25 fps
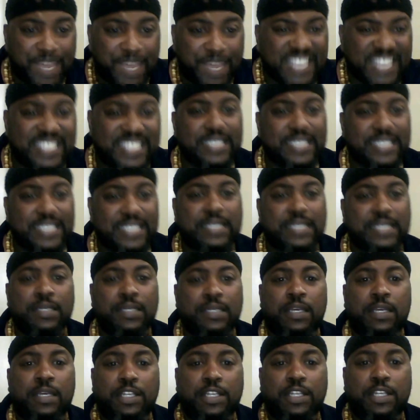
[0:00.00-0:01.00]

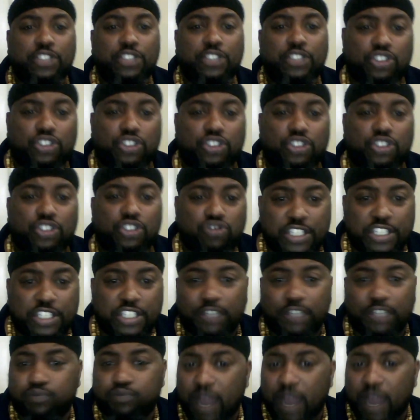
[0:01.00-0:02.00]
beating,
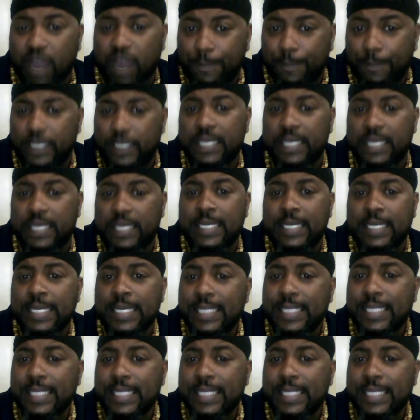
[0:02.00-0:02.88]
destruction of property,